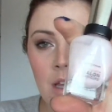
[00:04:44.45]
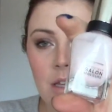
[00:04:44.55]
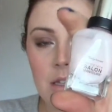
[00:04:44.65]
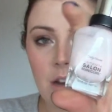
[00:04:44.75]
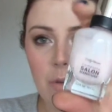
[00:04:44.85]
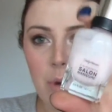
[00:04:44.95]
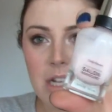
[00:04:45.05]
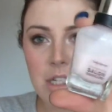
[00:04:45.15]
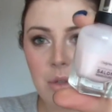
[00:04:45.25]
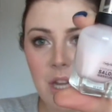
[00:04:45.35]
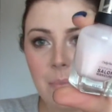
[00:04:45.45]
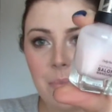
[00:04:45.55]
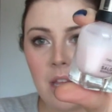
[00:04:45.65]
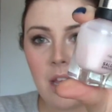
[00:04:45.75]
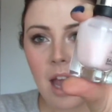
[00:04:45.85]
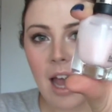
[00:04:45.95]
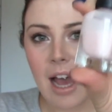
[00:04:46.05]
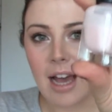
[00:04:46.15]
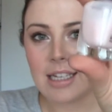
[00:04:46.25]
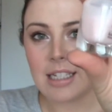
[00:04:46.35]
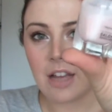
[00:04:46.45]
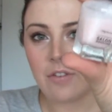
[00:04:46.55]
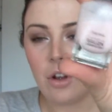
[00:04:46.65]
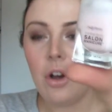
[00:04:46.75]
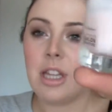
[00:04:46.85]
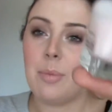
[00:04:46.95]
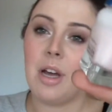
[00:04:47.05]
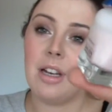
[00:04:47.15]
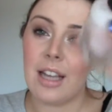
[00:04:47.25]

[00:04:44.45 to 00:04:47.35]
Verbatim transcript: Sorry for blinding you there. And if you look at the bottle,